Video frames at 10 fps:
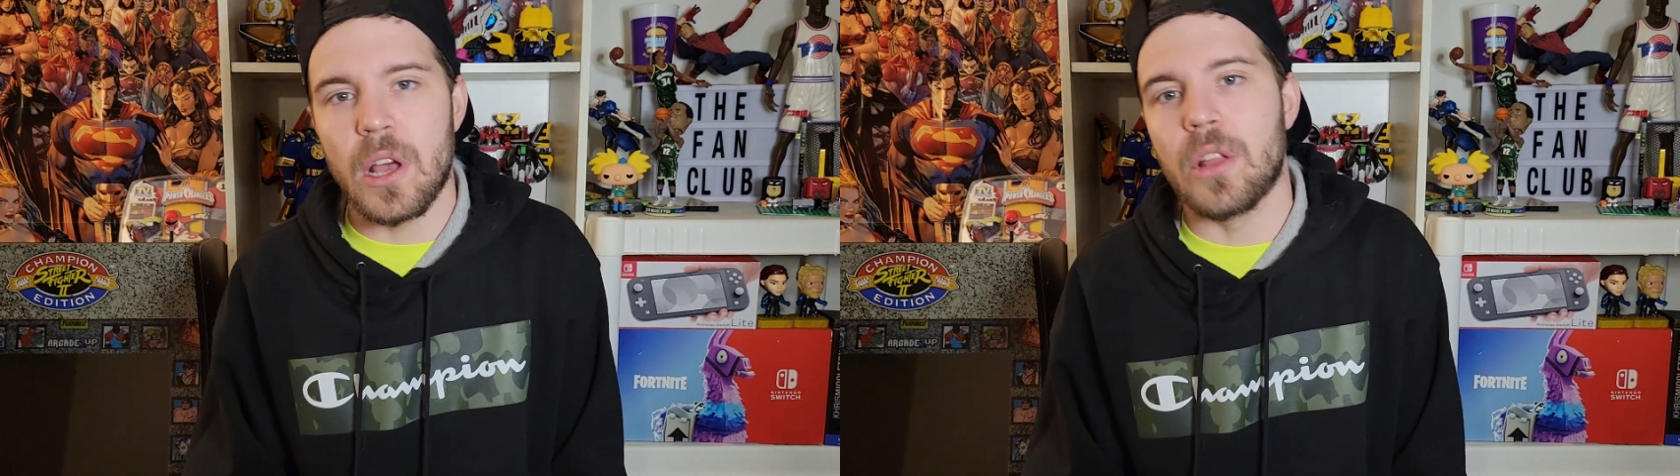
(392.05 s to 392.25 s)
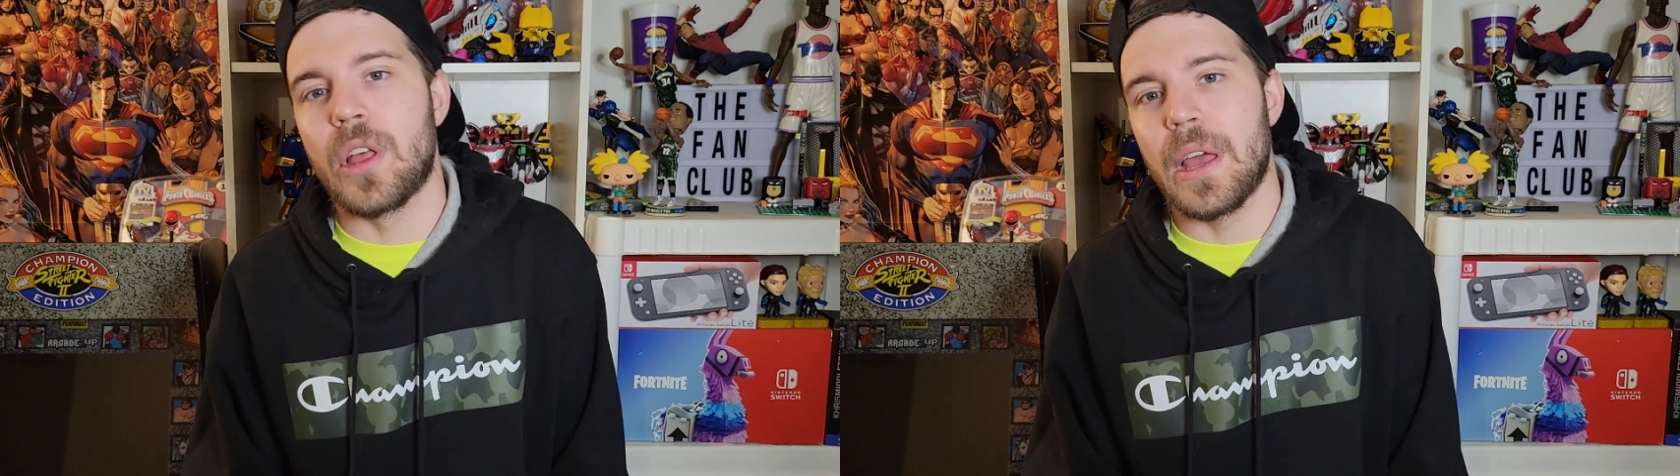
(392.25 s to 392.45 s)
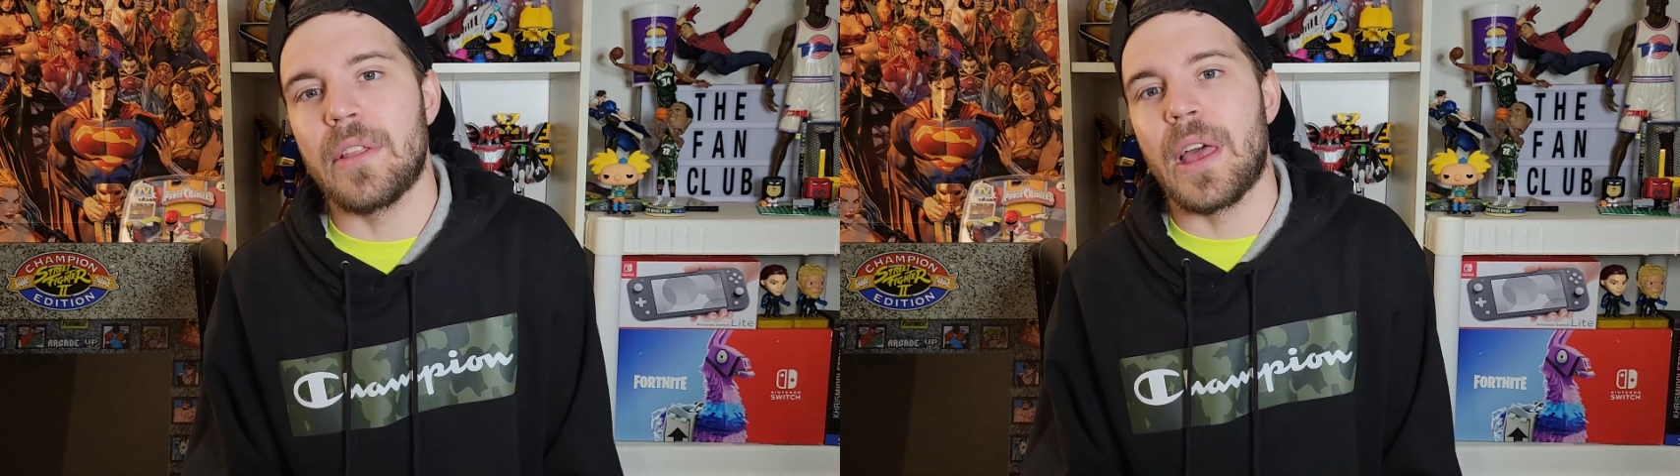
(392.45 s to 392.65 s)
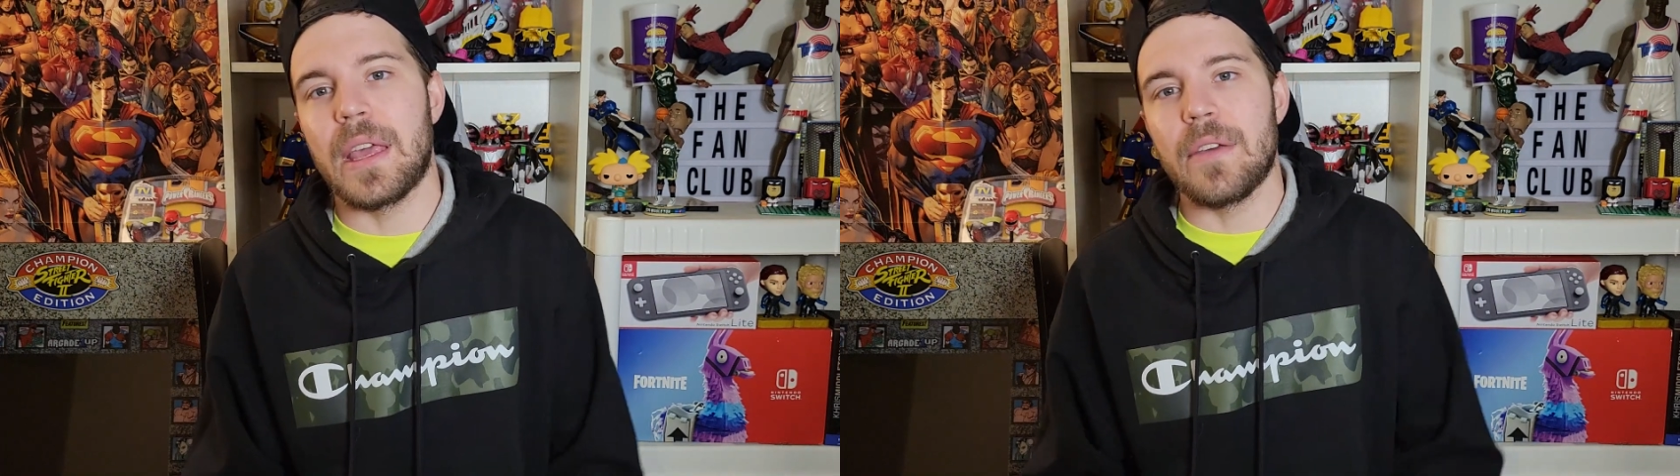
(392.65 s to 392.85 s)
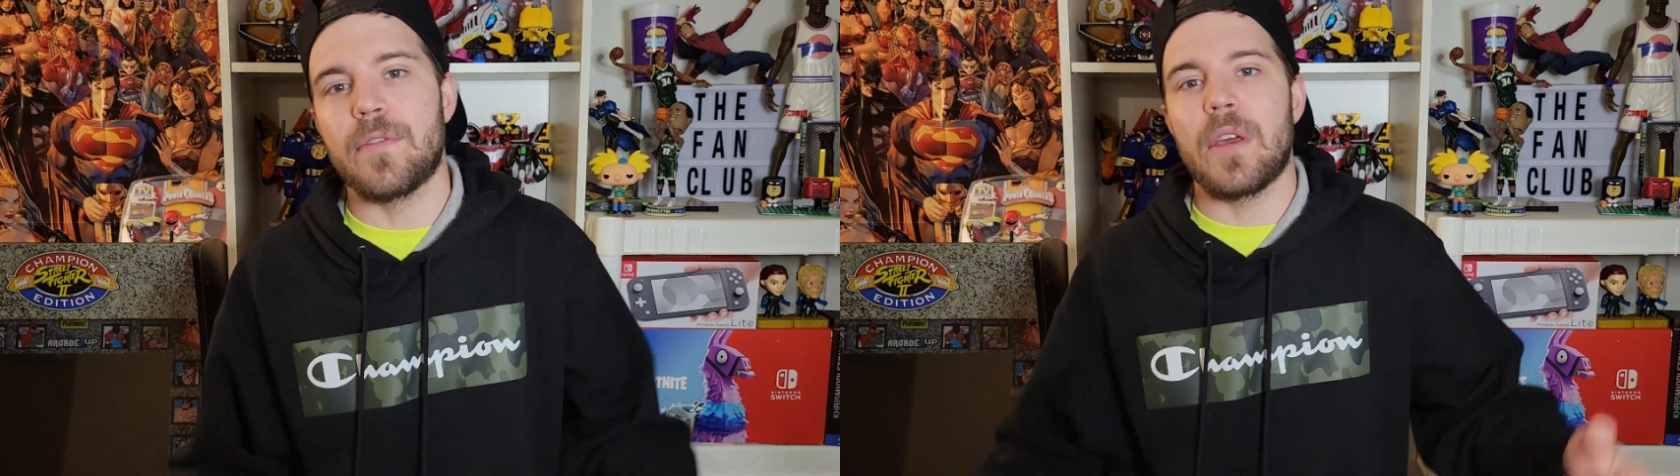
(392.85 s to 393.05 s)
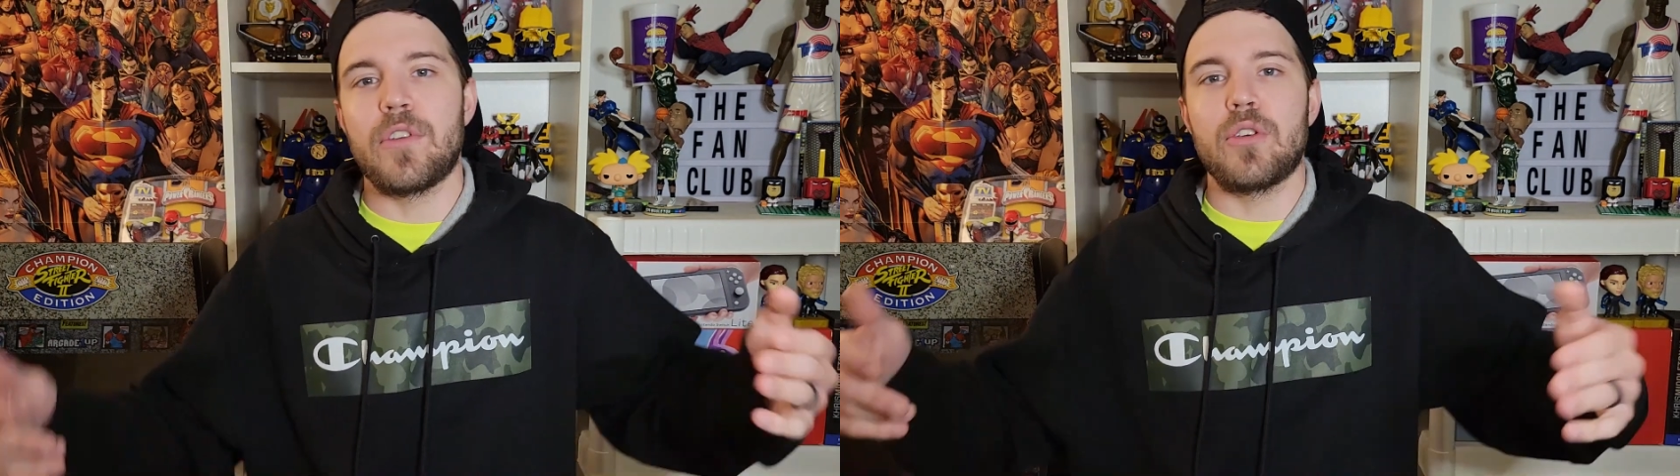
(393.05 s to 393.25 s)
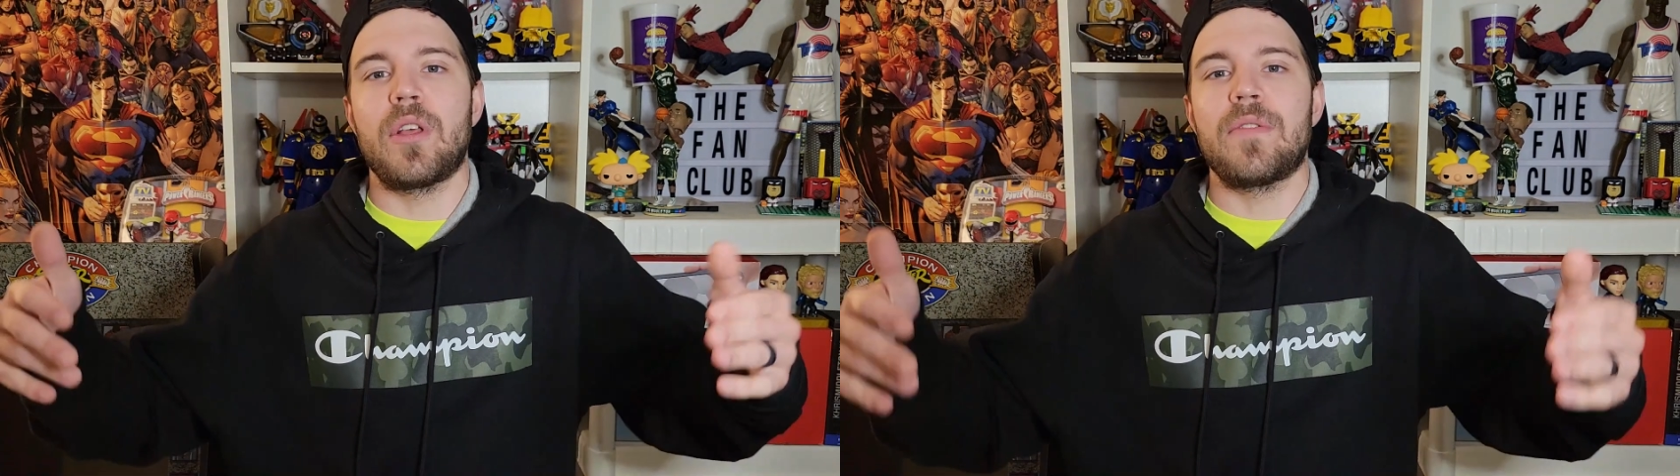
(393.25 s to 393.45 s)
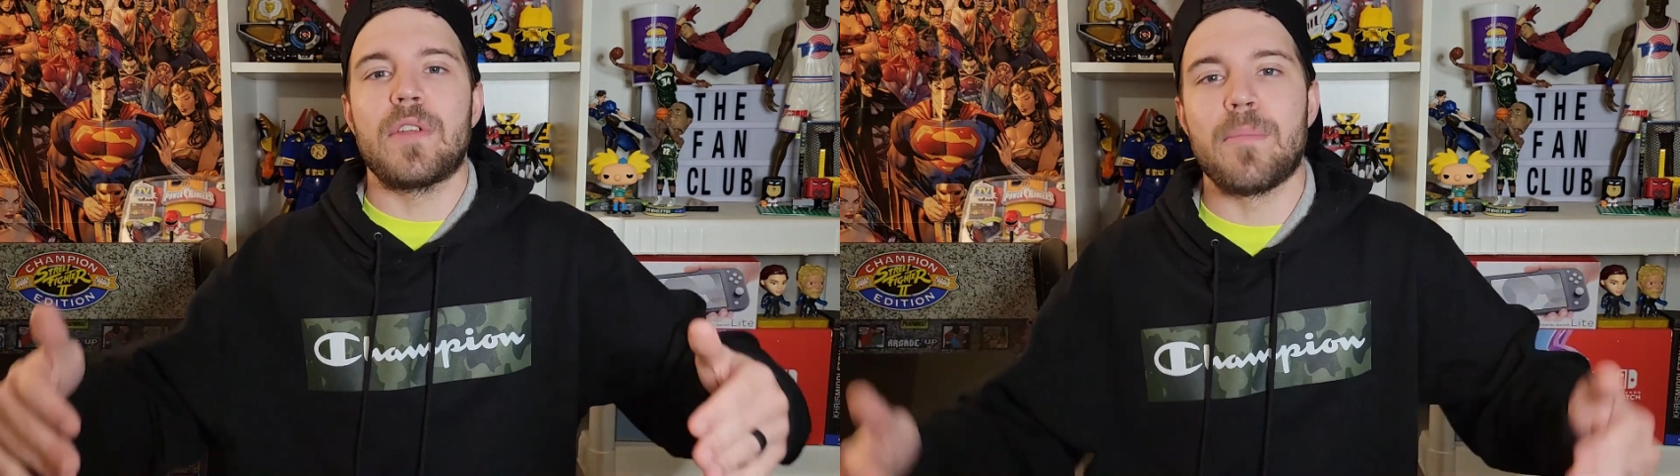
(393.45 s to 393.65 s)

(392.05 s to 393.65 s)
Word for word: unlike, like if, if you live in